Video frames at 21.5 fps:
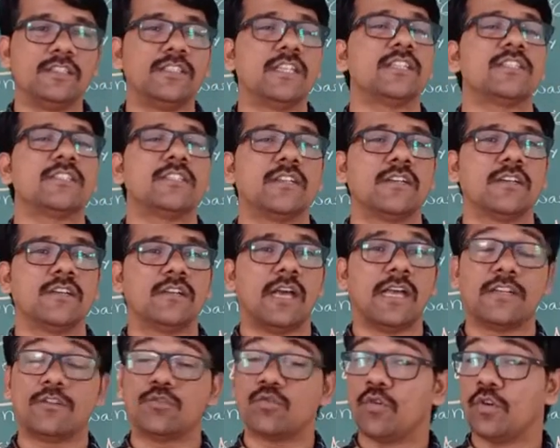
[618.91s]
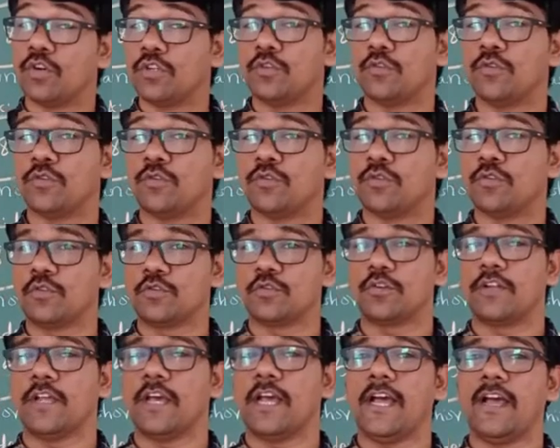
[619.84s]
Just I told you
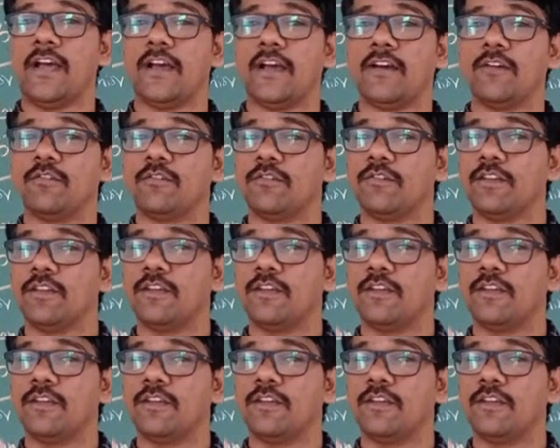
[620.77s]
should have